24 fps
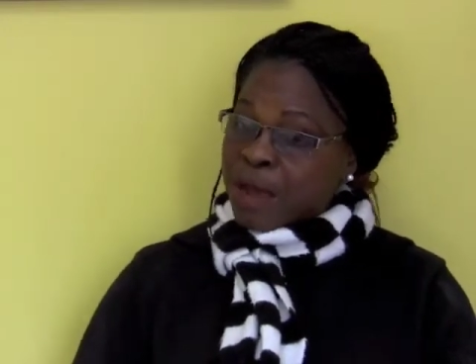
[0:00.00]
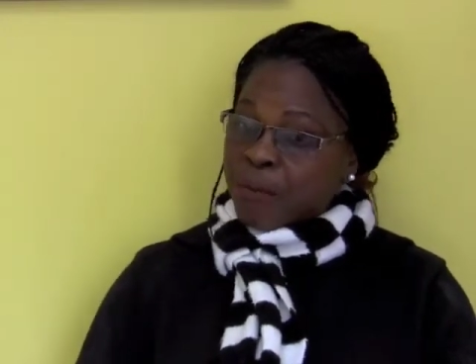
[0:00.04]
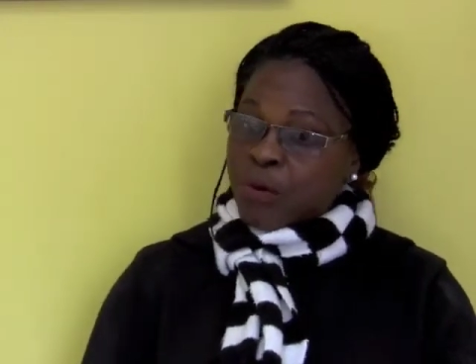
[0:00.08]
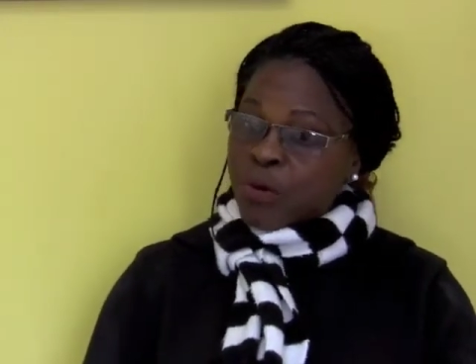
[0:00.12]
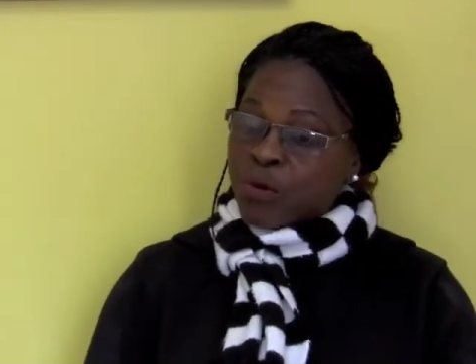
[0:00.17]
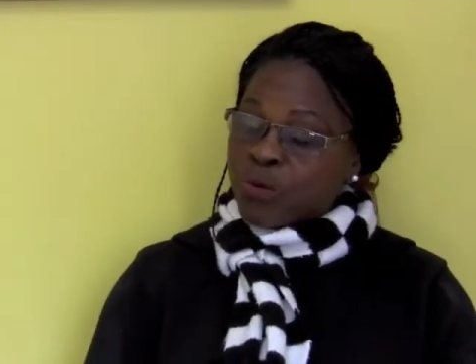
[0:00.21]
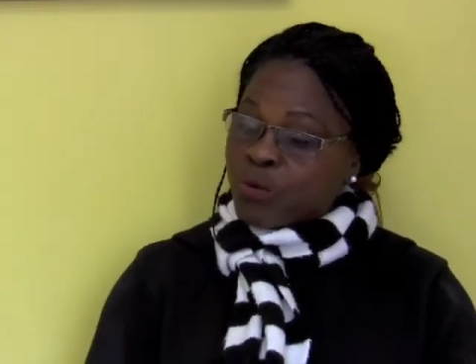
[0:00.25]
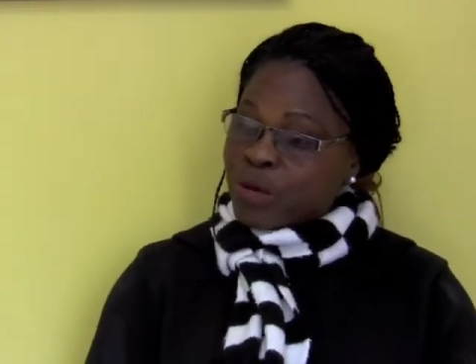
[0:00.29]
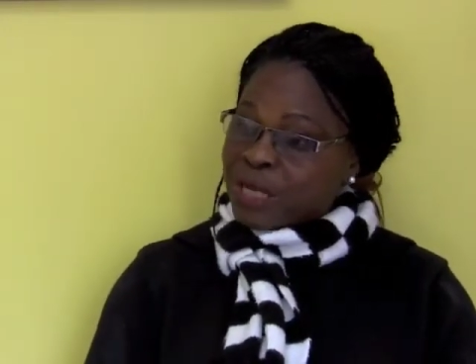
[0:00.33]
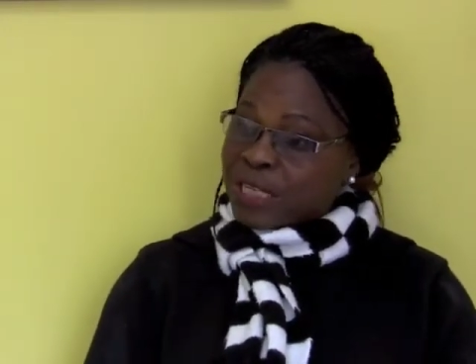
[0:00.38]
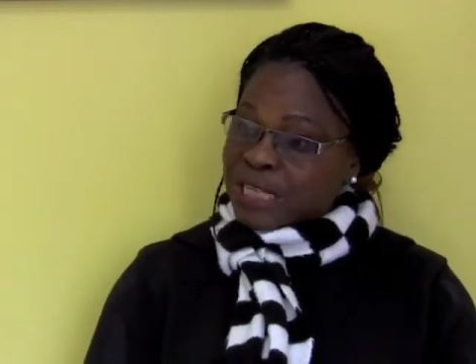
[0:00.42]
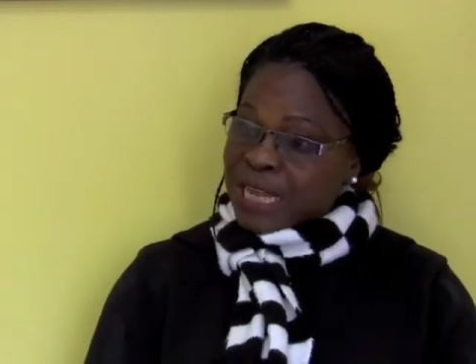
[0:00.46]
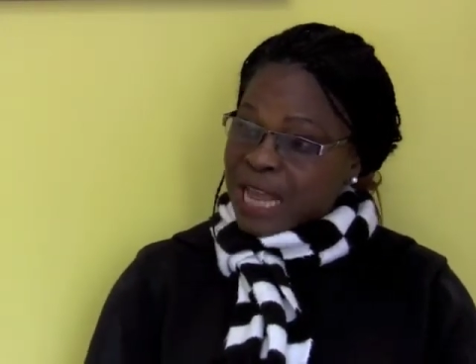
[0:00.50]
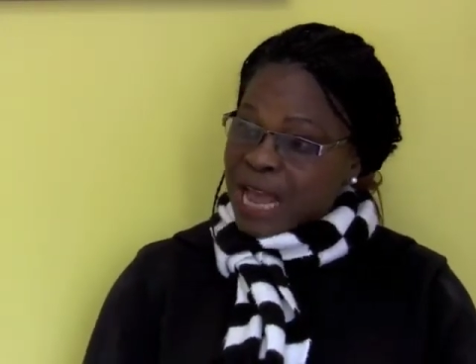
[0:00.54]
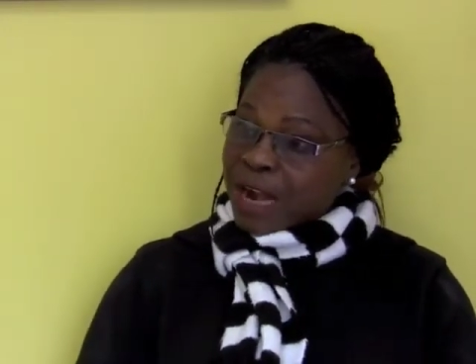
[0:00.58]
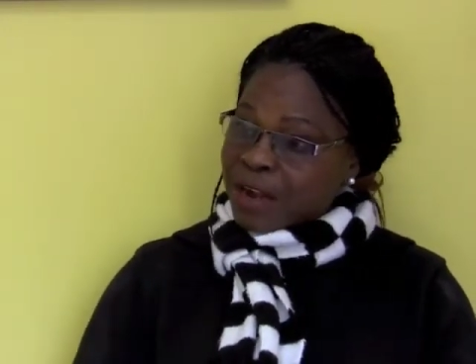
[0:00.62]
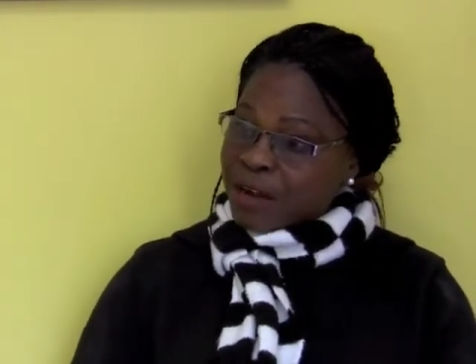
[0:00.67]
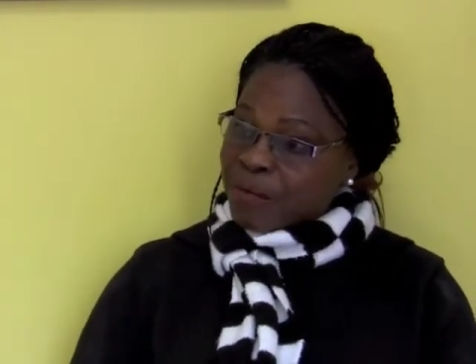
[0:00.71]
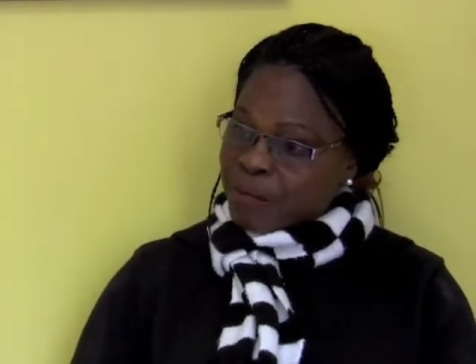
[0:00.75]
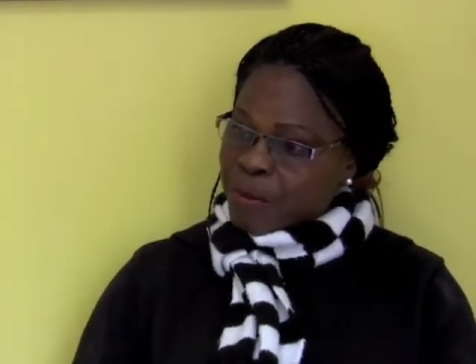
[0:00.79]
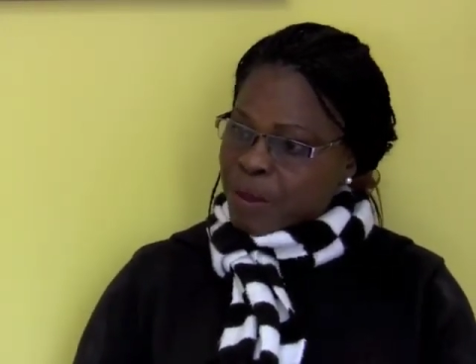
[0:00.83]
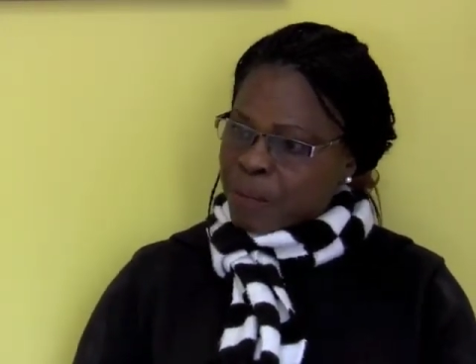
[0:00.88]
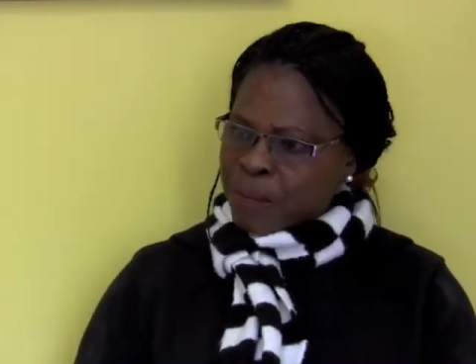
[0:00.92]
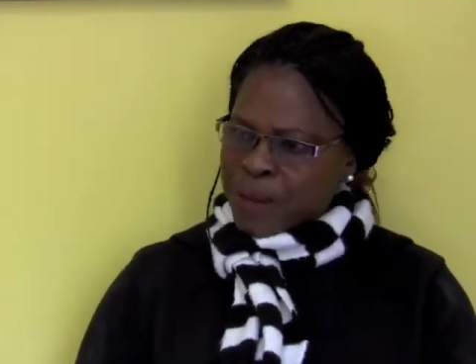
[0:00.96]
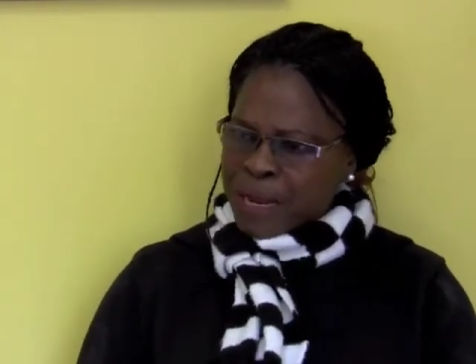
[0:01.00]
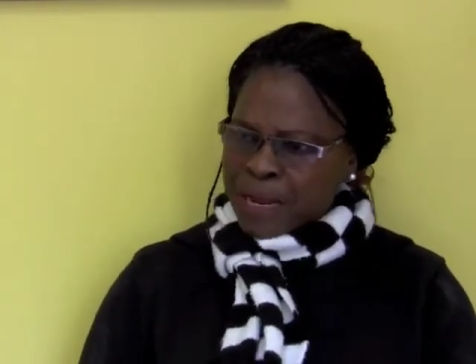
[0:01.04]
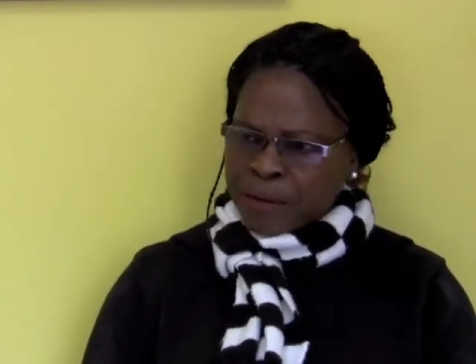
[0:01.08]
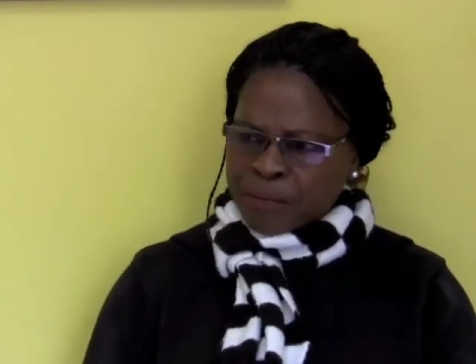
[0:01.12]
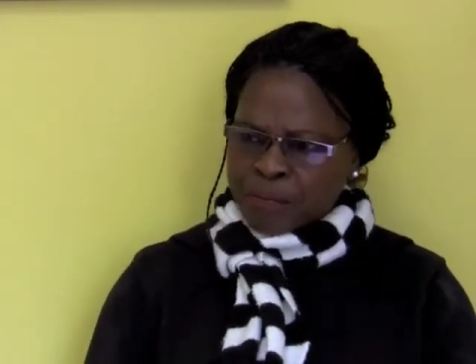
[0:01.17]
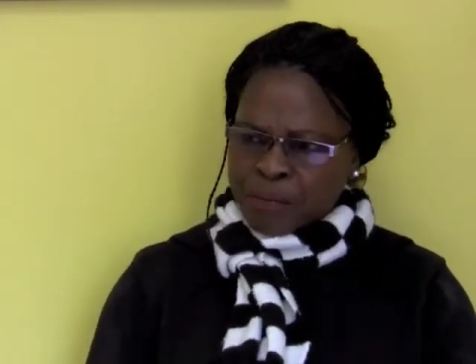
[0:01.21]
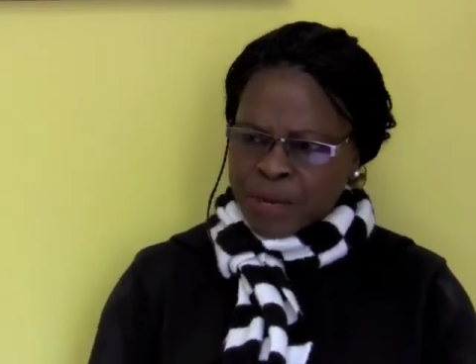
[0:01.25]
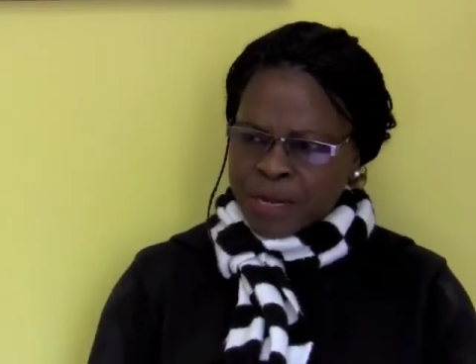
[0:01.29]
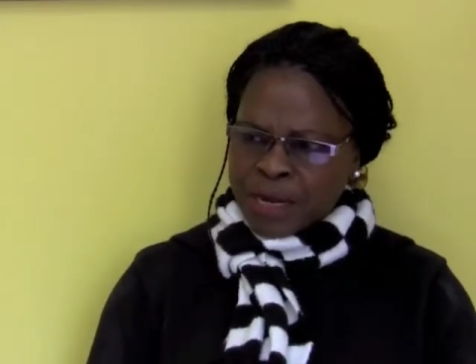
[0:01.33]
I'm always carrying paper and